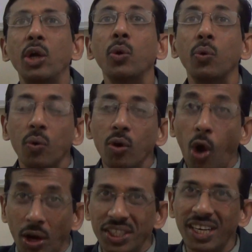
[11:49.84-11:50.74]
to
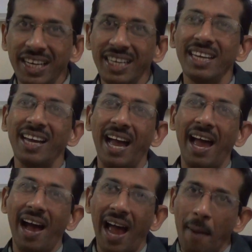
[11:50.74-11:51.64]
logically
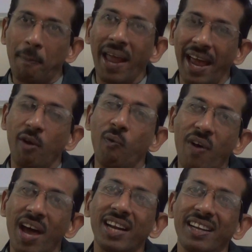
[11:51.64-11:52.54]
apply
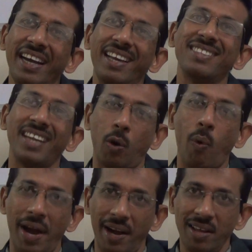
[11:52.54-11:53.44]
where it is
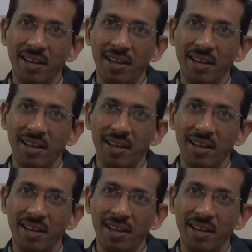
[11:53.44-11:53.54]
required.